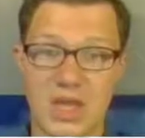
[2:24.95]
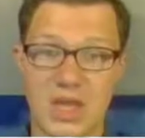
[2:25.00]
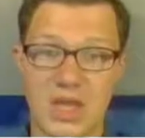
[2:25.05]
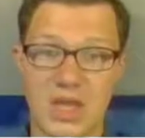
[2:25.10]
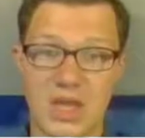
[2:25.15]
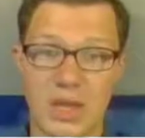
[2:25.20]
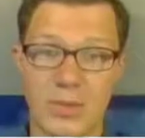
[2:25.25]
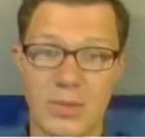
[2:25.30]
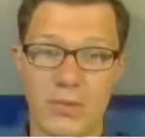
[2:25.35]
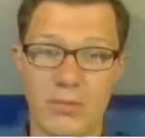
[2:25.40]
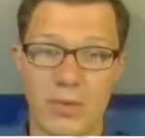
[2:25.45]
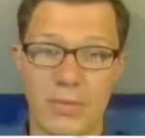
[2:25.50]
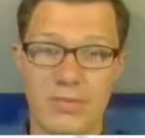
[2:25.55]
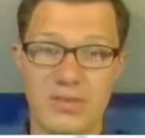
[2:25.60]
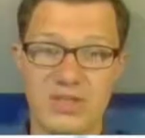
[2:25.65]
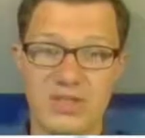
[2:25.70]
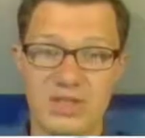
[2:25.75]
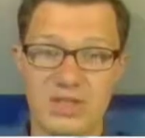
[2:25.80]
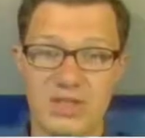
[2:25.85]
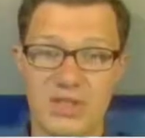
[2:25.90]
can be
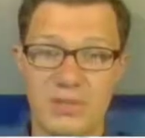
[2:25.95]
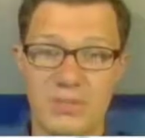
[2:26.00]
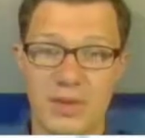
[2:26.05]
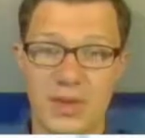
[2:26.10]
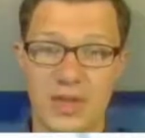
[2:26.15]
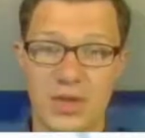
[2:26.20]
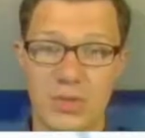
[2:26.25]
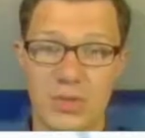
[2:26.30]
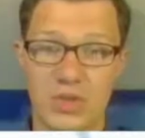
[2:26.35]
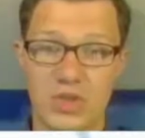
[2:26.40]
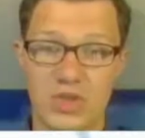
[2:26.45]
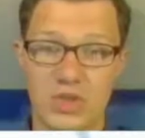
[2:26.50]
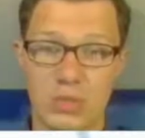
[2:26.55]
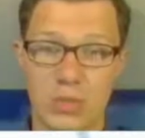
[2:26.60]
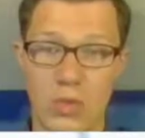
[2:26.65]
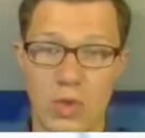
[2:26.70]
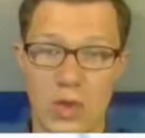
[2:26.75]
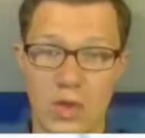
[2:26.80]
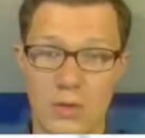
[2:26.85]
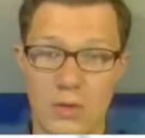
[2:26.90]
represented by equation
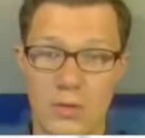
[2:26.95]
1,